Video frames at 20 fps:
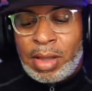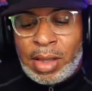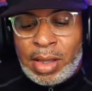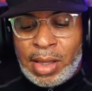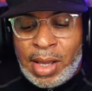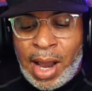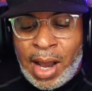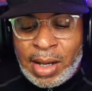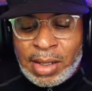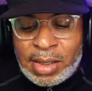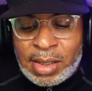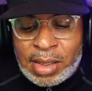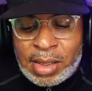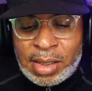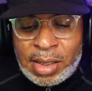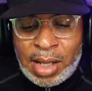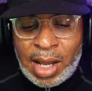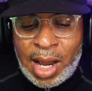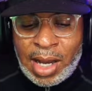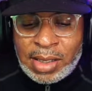that's
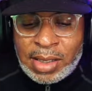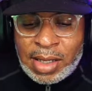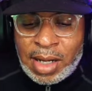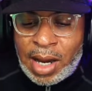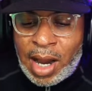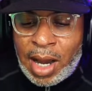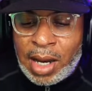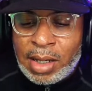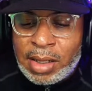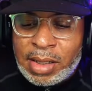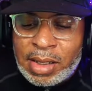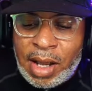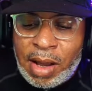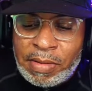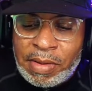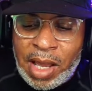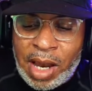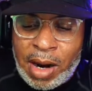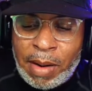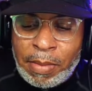the kind of
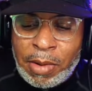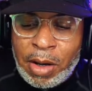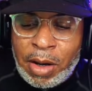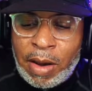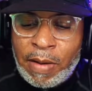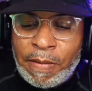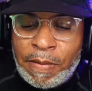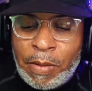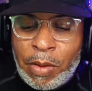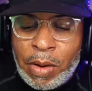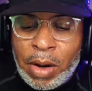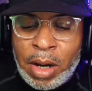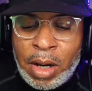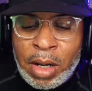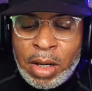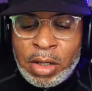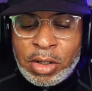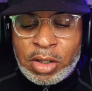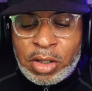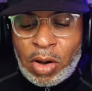stuff that I'm looking for.
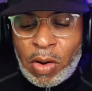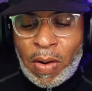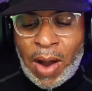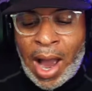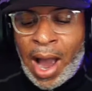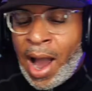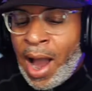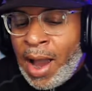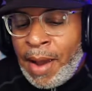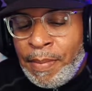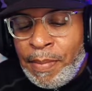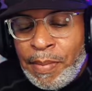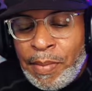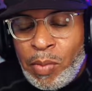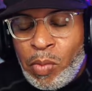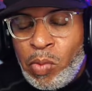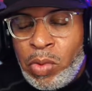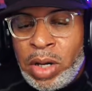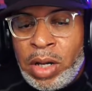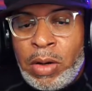So I
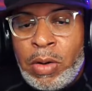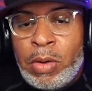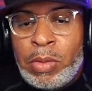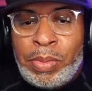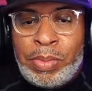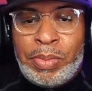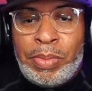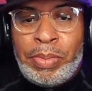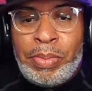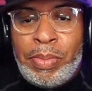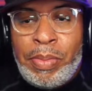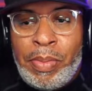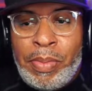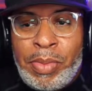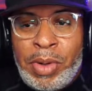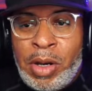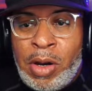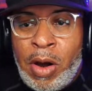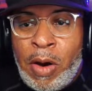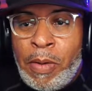will,
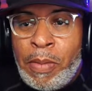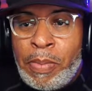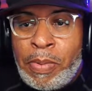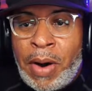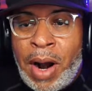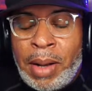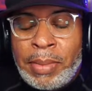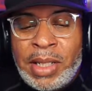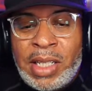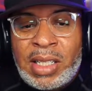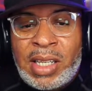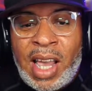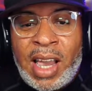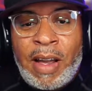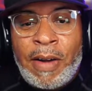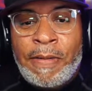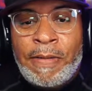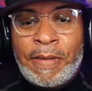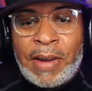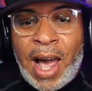probably take
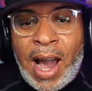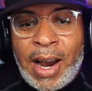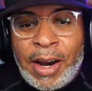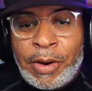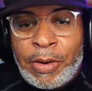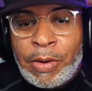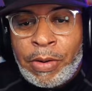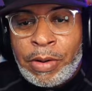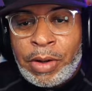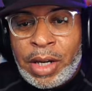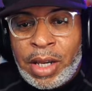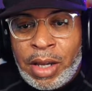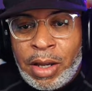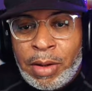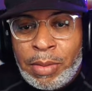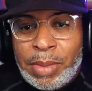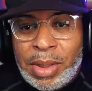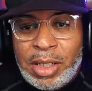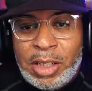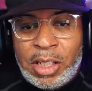a flyer on
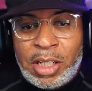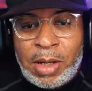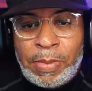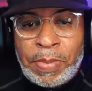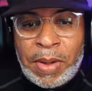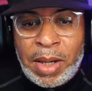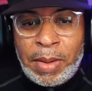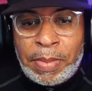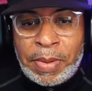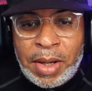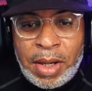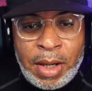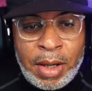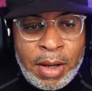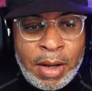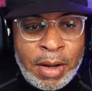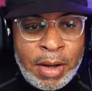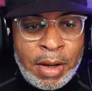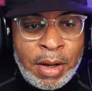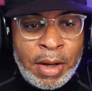him in GPP,
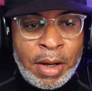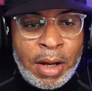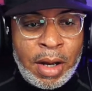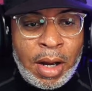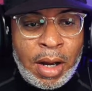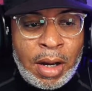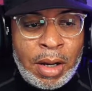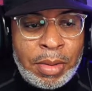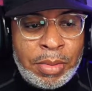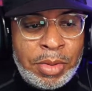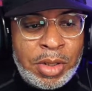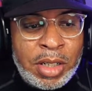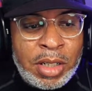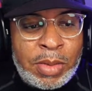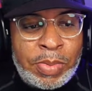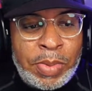just